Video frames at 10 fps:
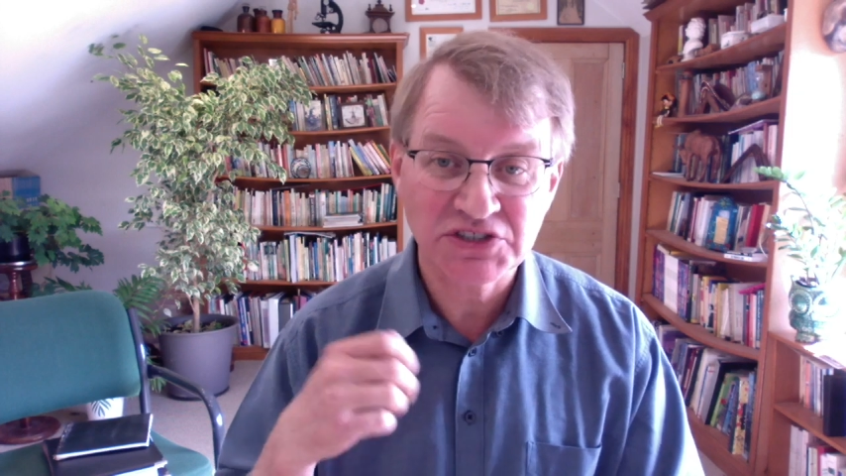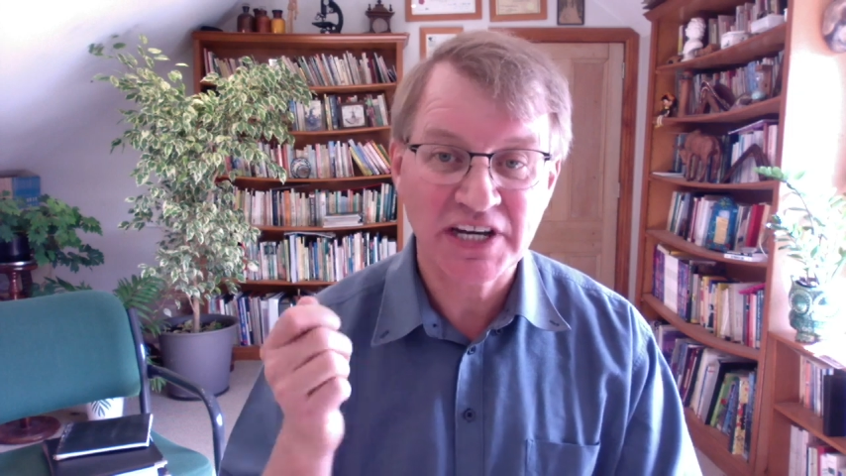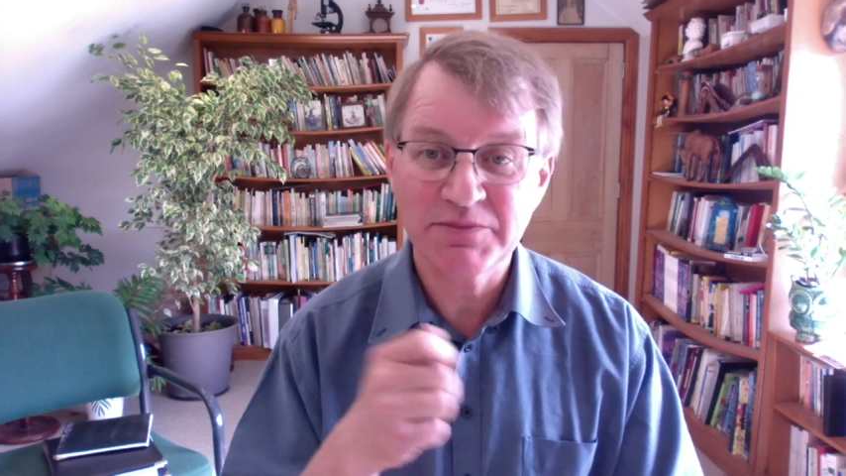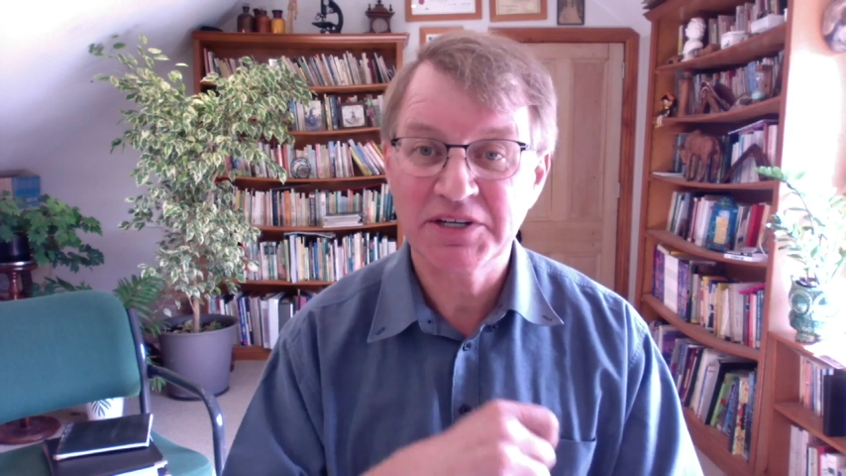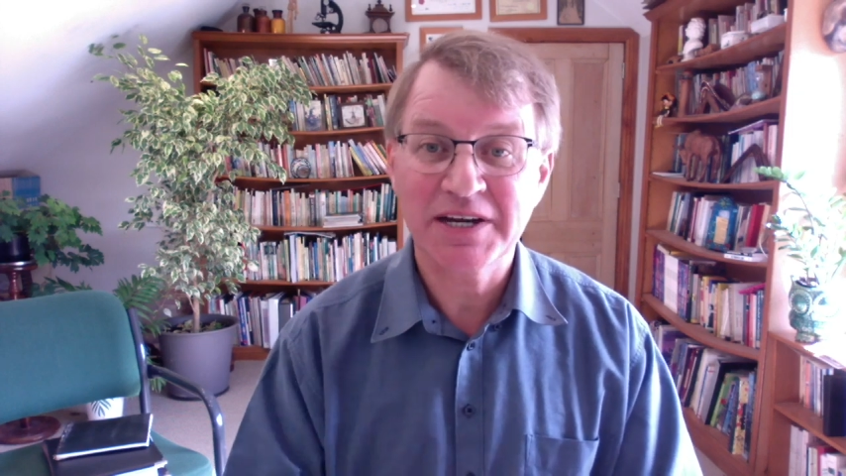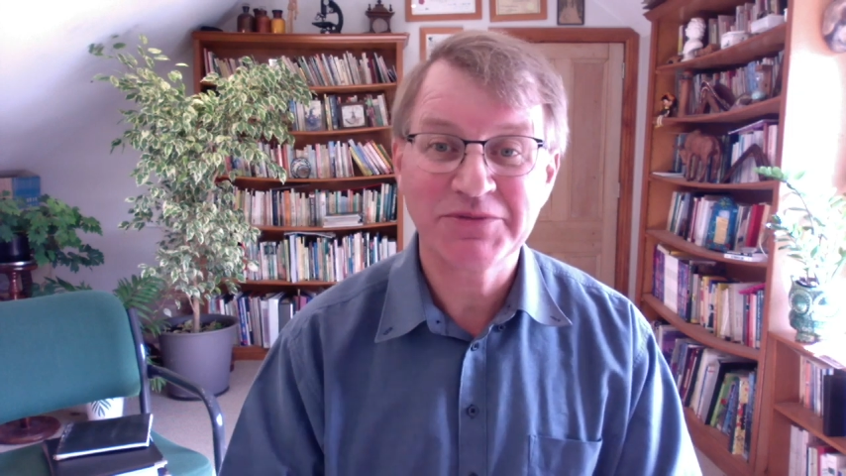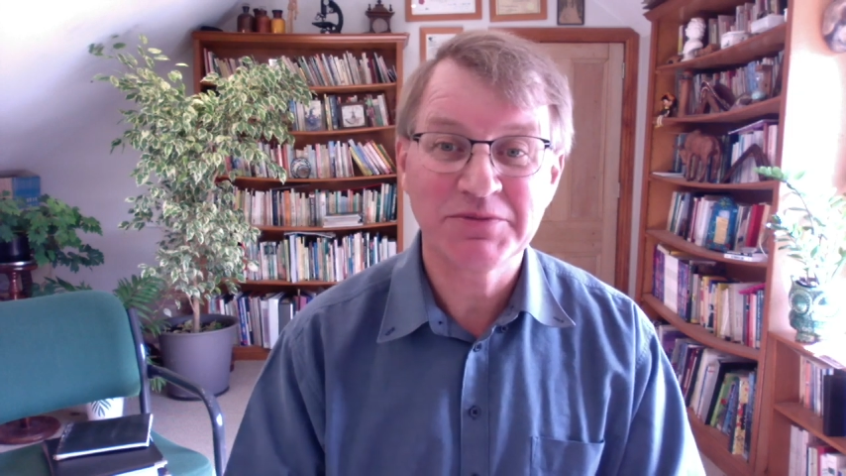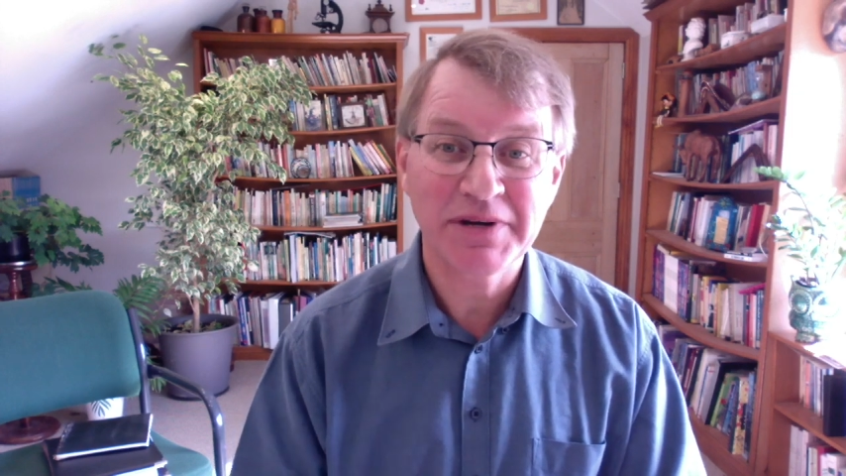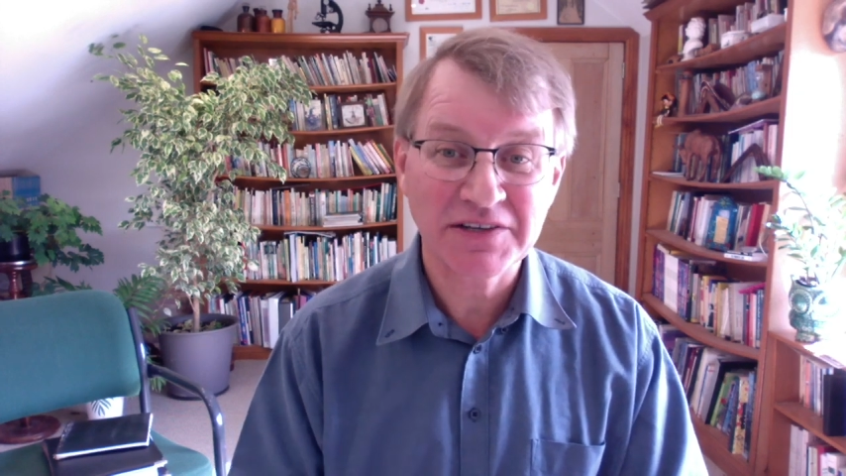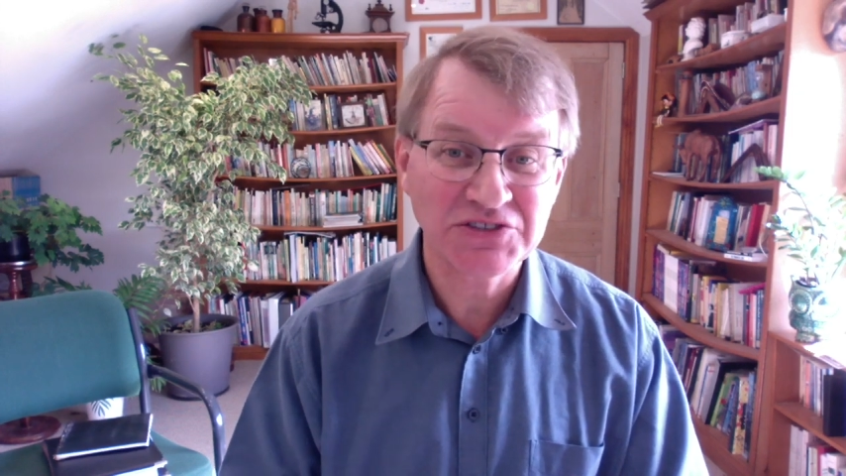taping up
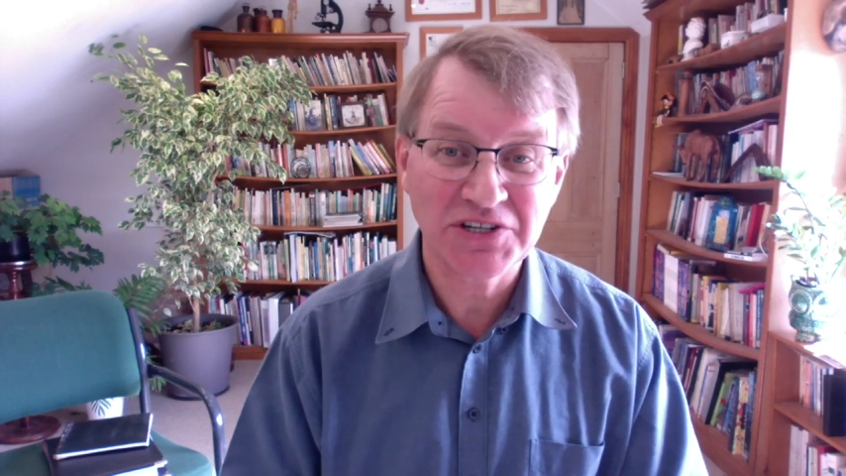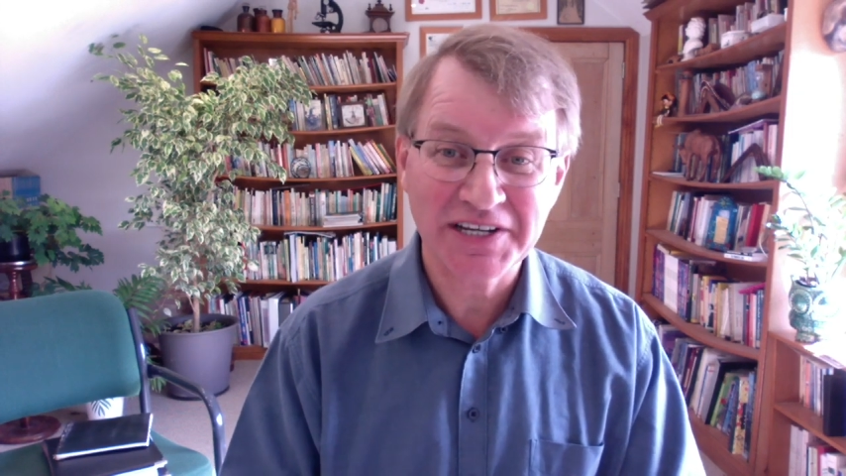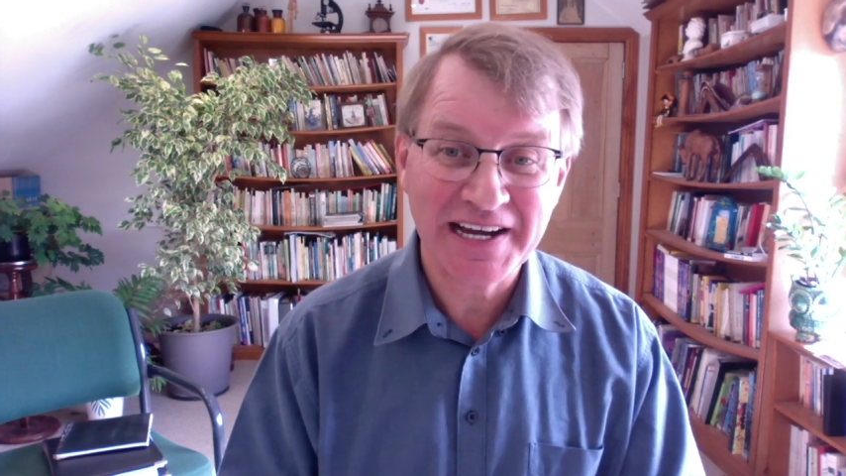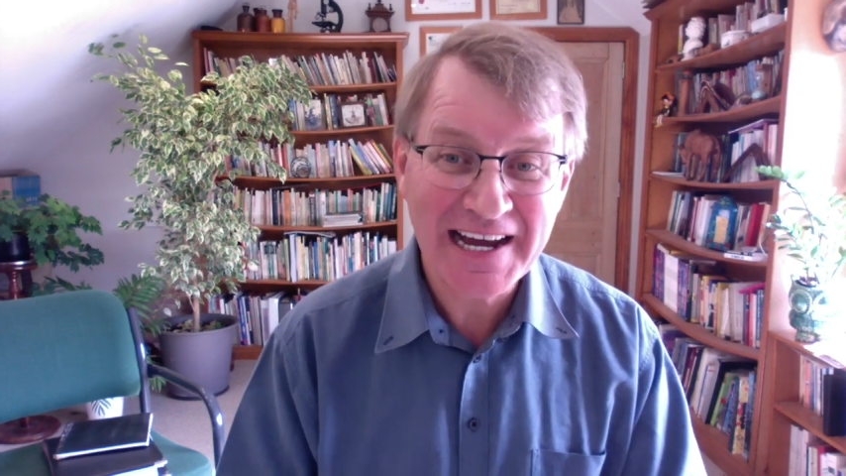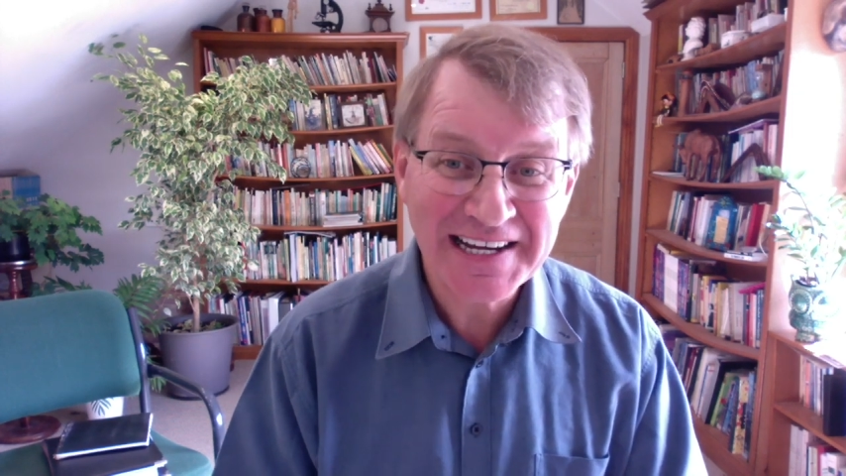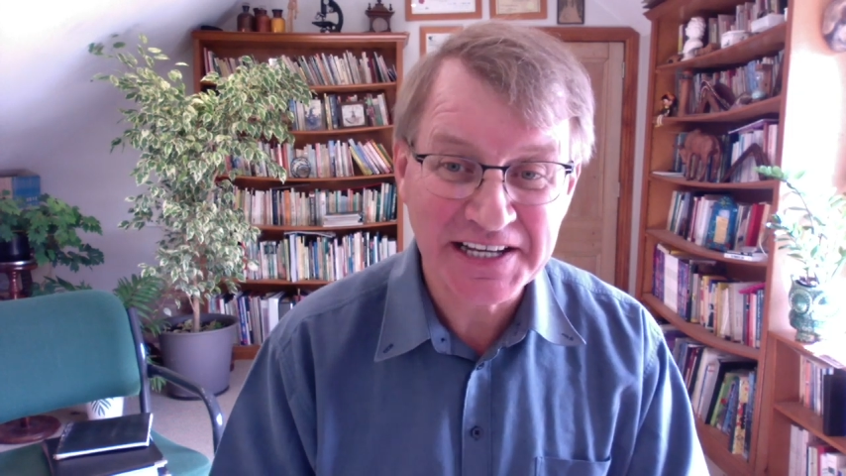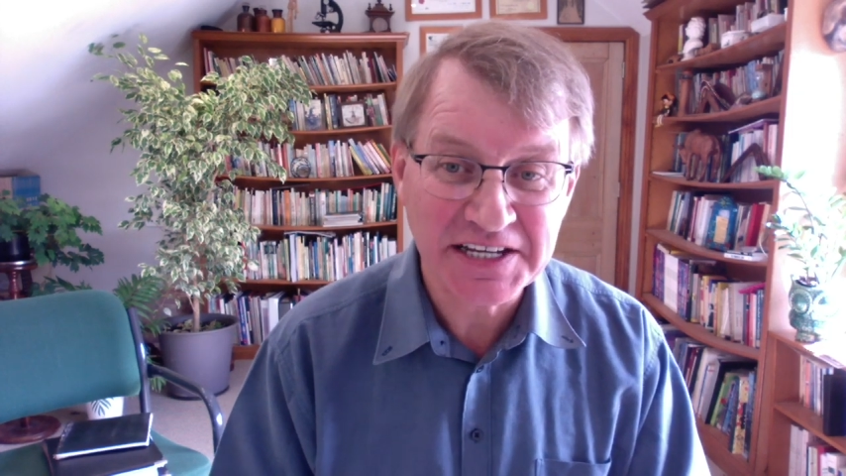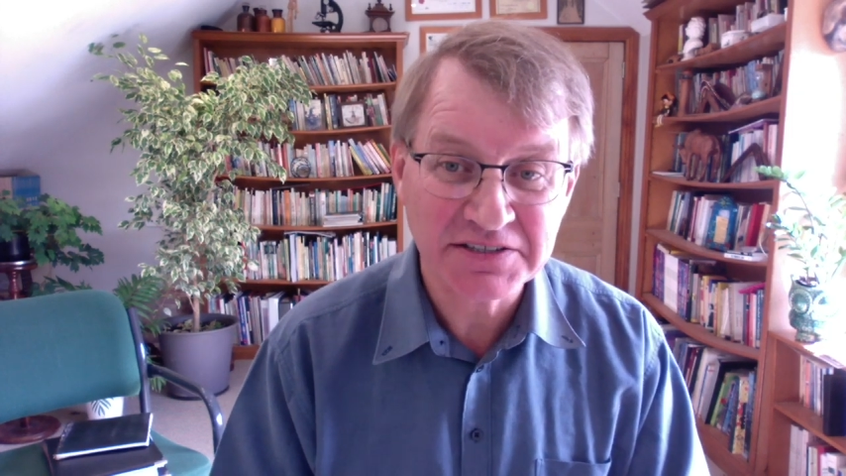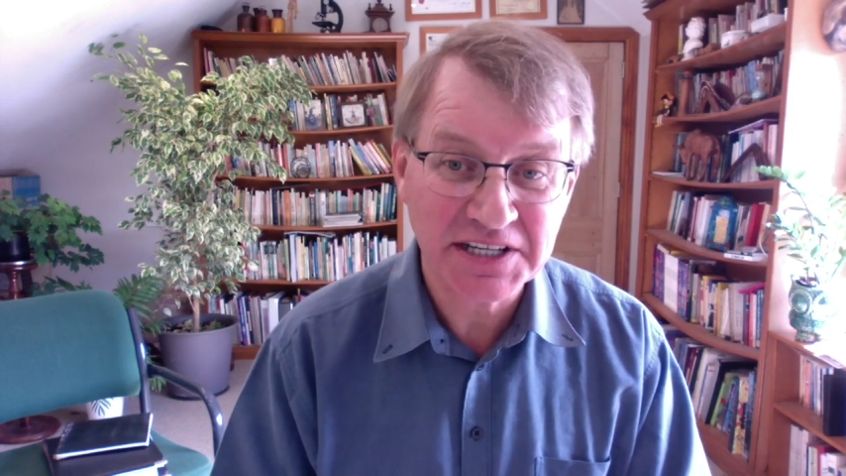your mouth so you can't eat,